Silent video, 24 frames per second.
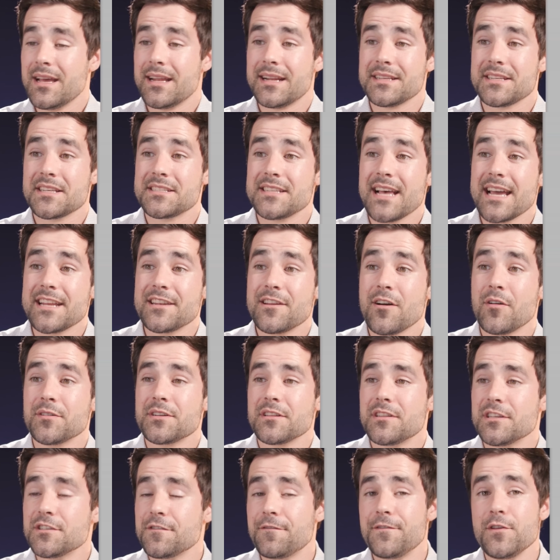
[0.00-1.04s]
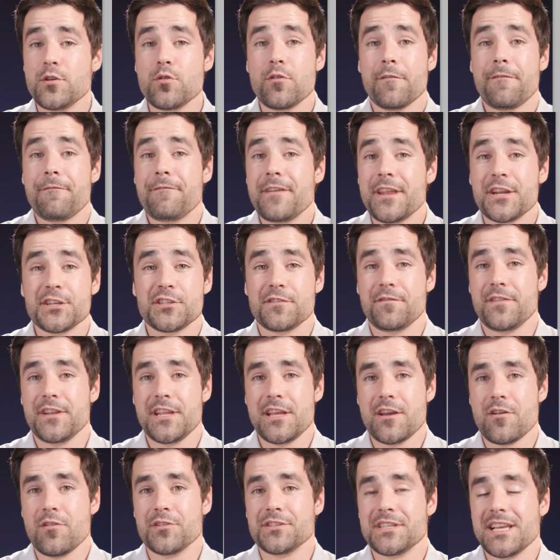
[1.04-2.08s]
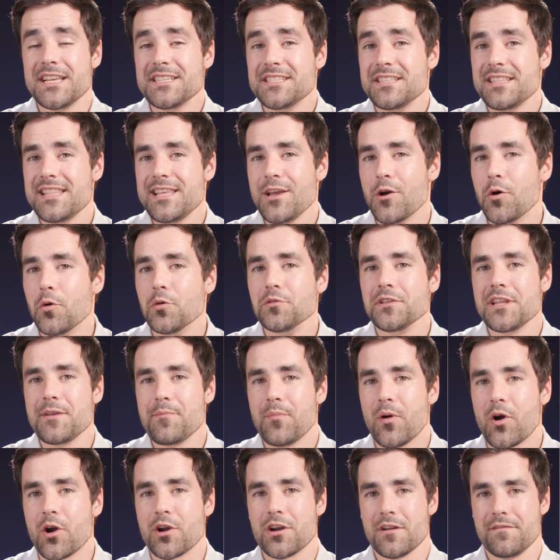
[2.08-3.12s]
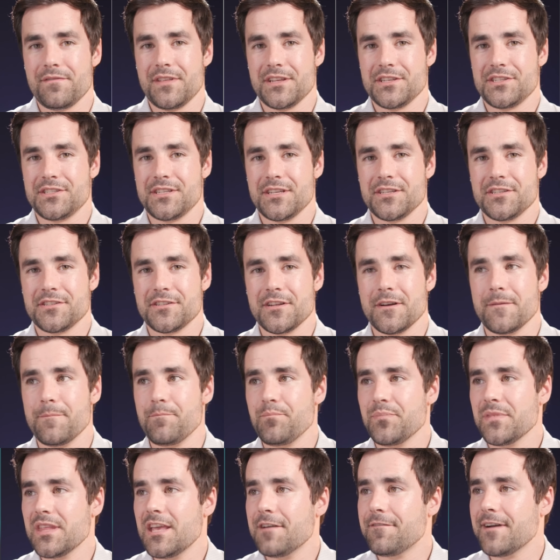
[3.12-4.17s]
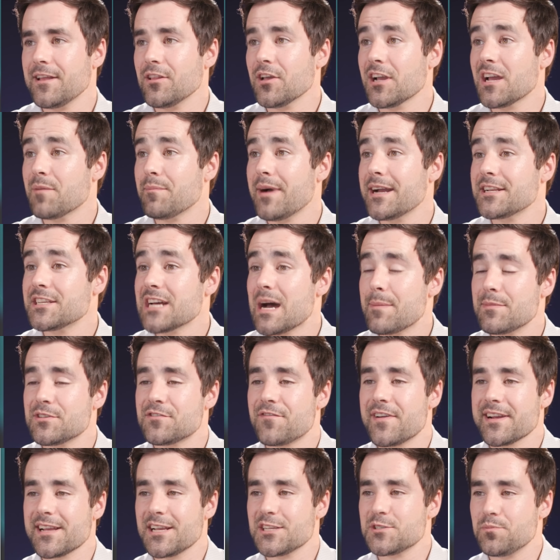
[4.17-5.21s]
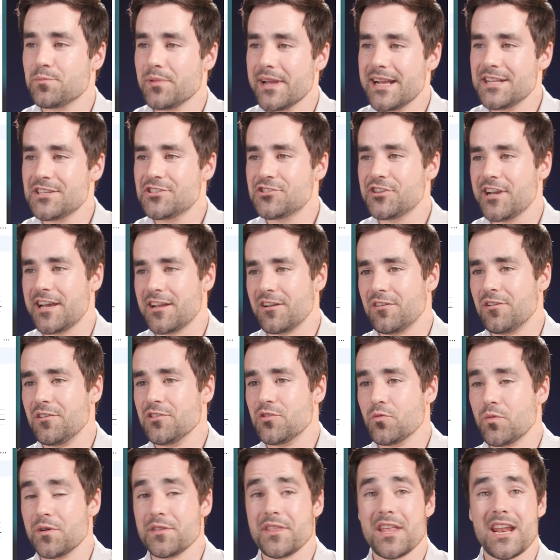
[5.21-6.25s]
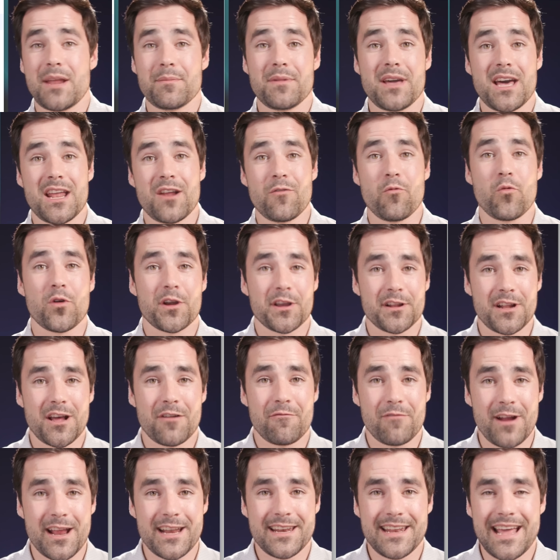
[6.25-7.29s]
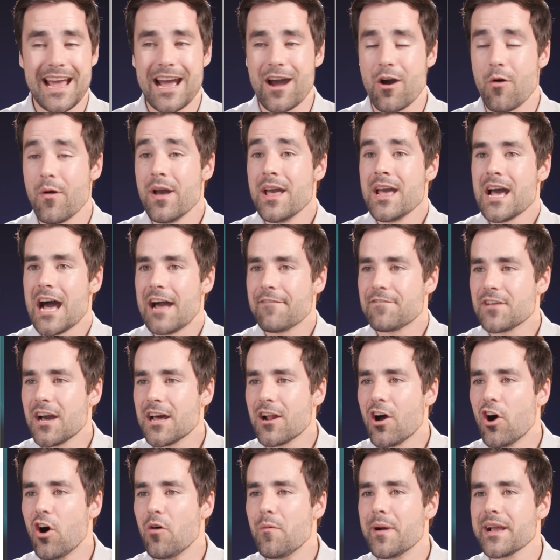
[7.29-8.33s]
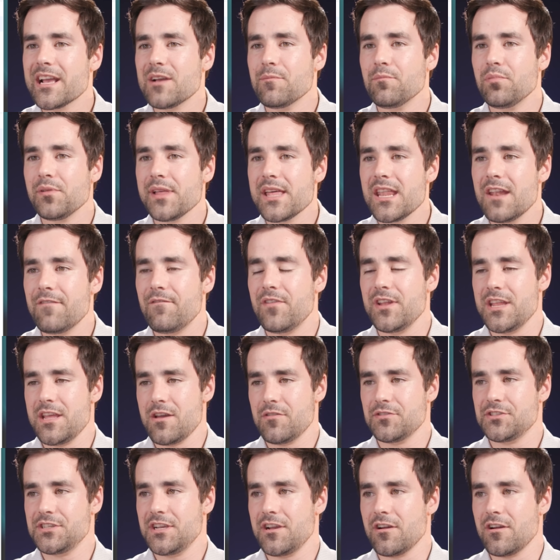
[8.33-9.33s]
And as a side note, this view of finished videos isn't the only part of this system. If I look at my Thomas Frank Explains channel, the one that I'm kind of working on right now, I've got all my completed videos